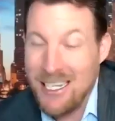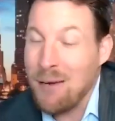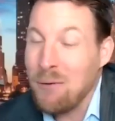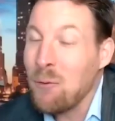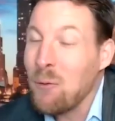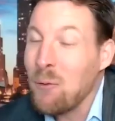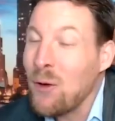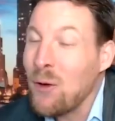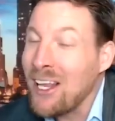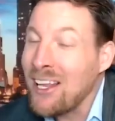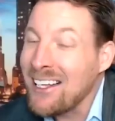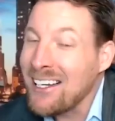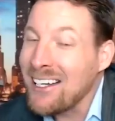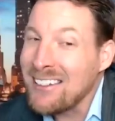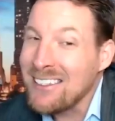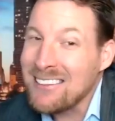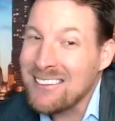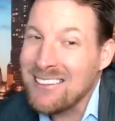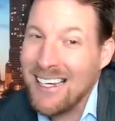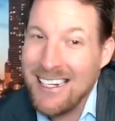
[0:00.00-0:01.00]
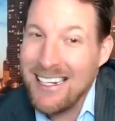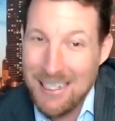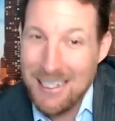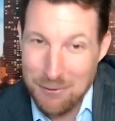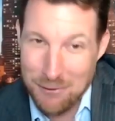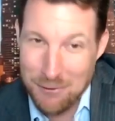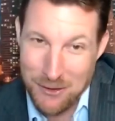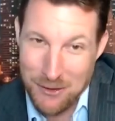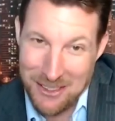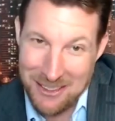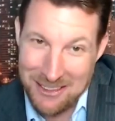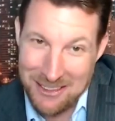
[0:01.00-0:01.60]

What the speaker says: And what are they going to sign up for?